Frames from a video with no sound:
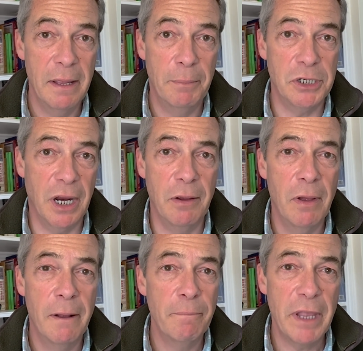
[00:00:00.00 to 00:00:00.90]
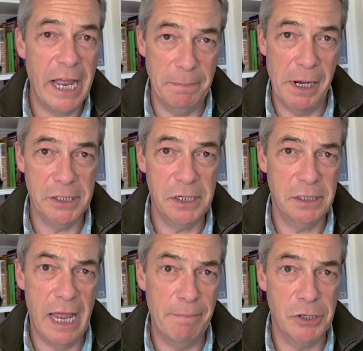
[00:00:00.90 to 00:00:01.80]
But you know, Headmasters
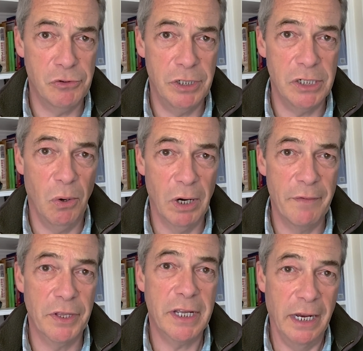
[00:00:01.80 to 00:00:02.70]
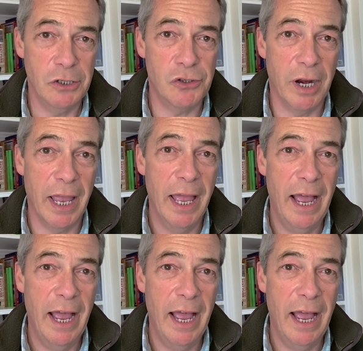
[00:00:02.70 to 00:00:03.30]
and headmistresses all over the country